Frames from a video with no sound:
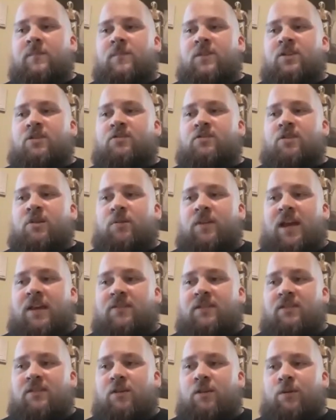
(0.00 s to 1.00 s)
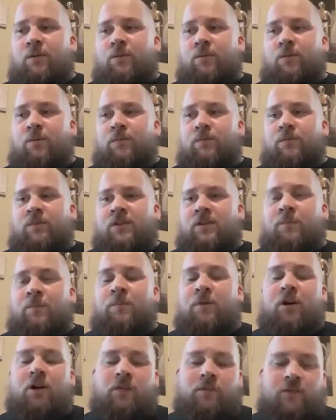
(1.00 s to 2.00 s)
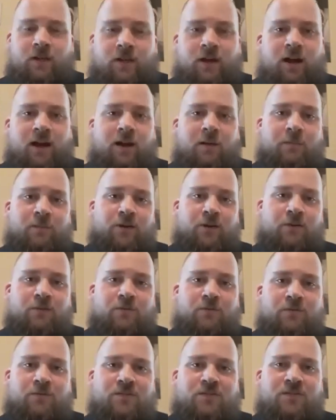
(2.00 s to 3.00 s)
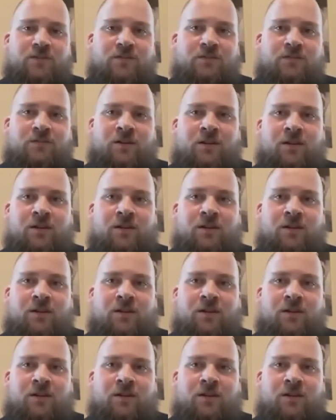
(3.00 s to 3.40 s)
you don't have to know, perfect combos.